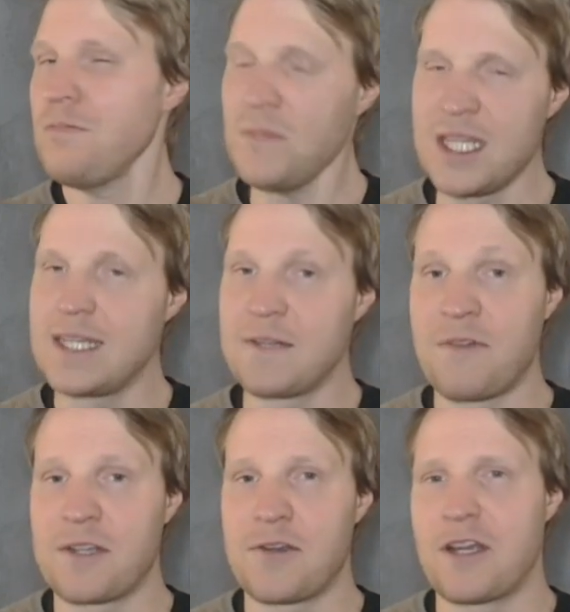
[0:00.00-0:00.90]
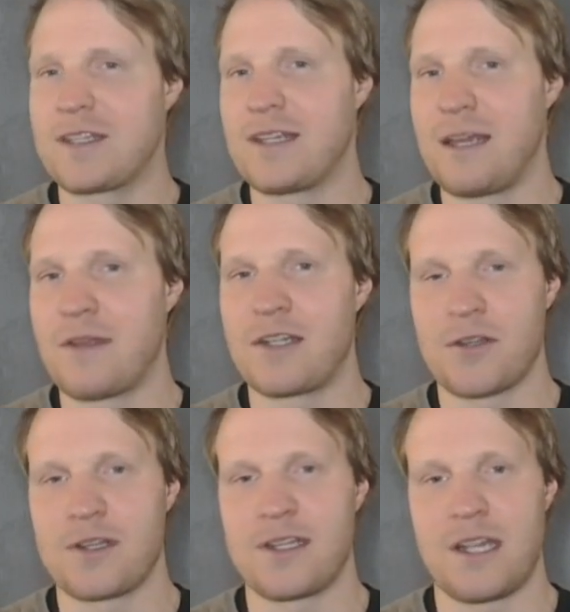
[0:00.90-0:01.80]
Decent fixture against a team that
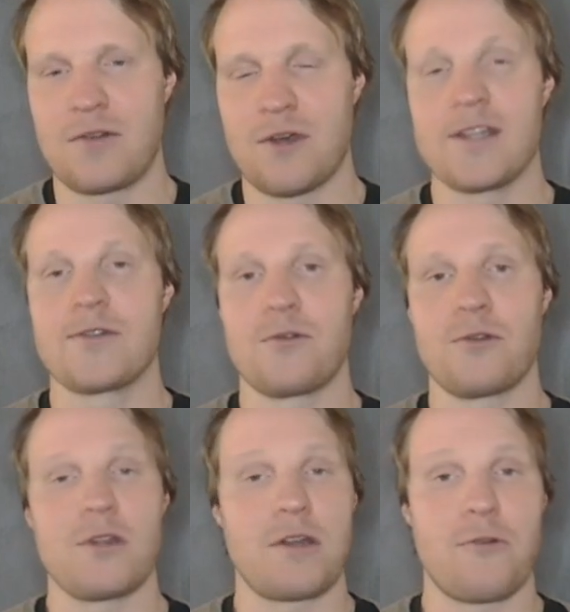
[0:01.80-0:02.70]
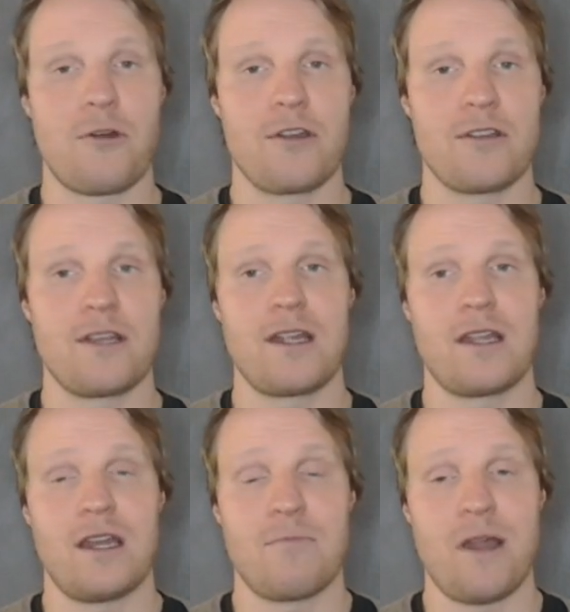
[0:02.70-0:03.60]
just conceded twice to Nottingham Forest in
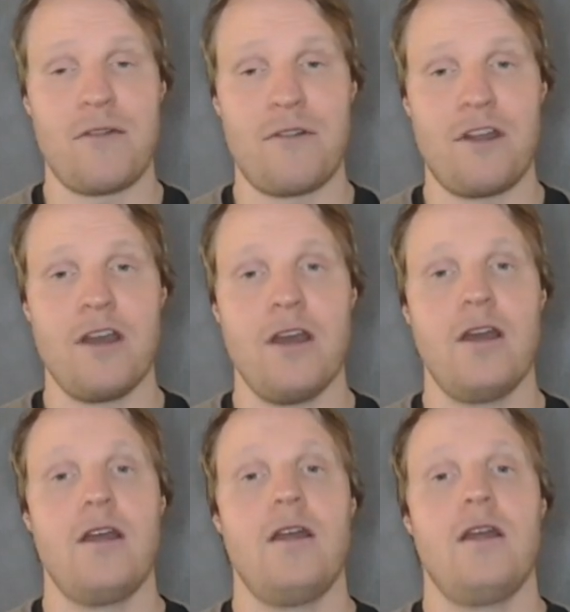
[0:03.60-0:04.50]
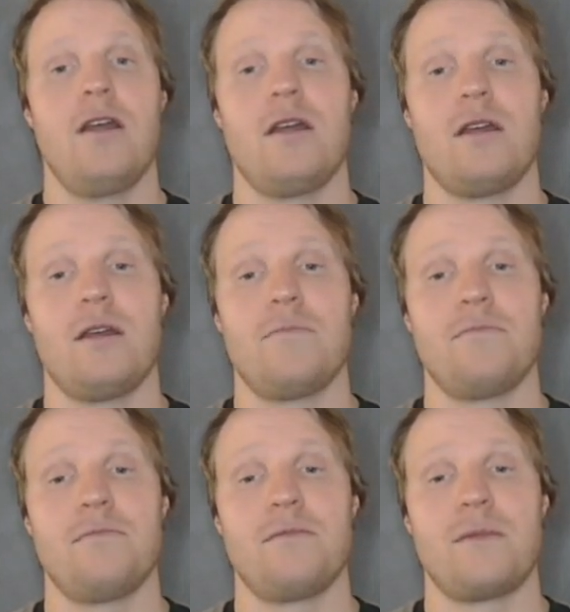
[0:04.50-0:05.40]
Brentford.
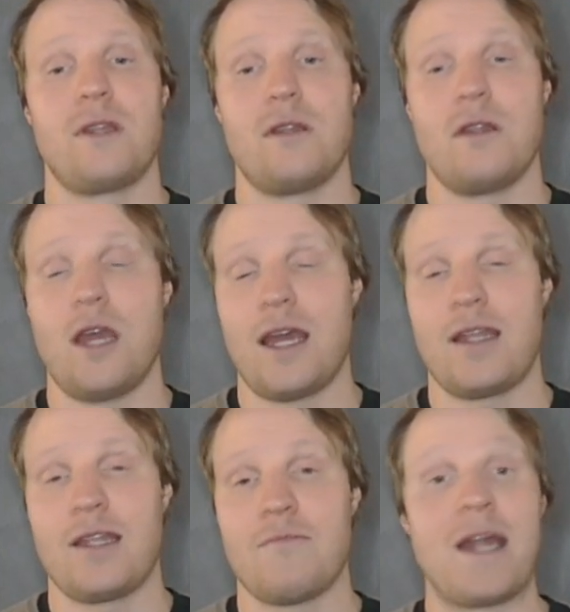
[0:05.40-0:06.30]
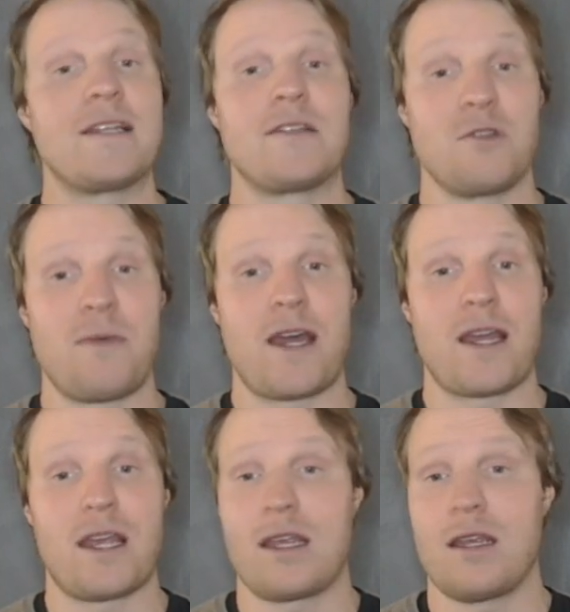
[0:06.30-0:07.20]
And Maddison was
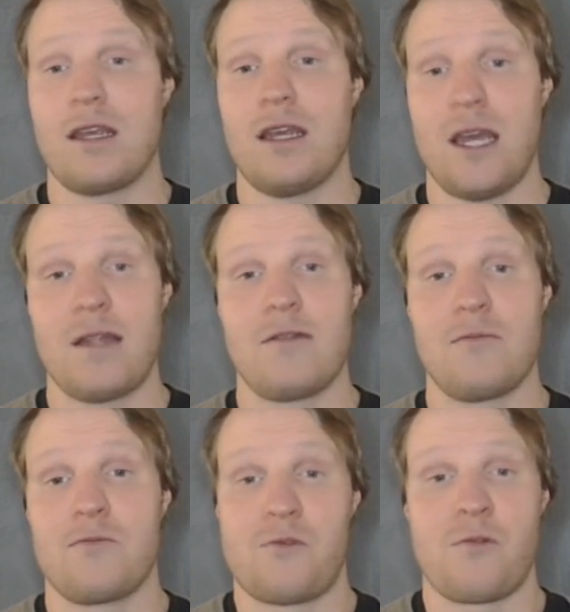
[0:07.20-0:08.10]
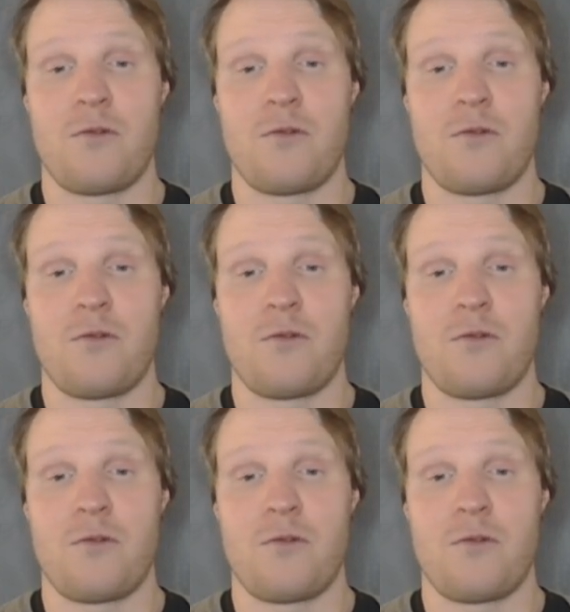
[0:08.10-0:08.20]
back and